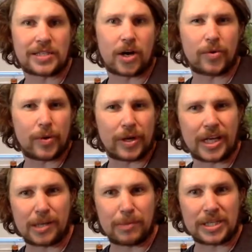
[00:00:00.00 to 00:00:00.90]
I don't really want to get
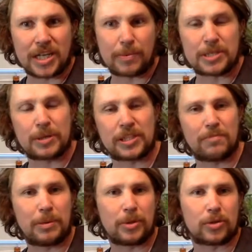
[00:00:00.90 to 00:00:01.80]
them mixed up, especially if
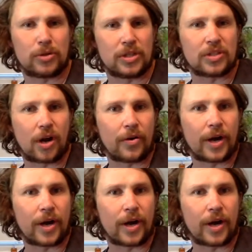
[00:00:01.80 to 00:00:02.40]
people are gluten intolerant.